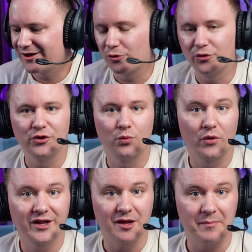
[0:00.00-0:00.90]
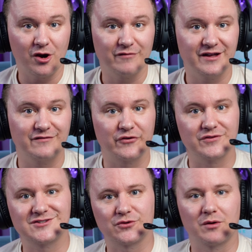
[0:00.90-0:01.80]
or you're wanting a pair of headphones
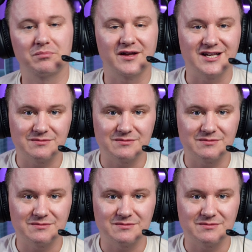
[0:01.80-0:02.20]
to replace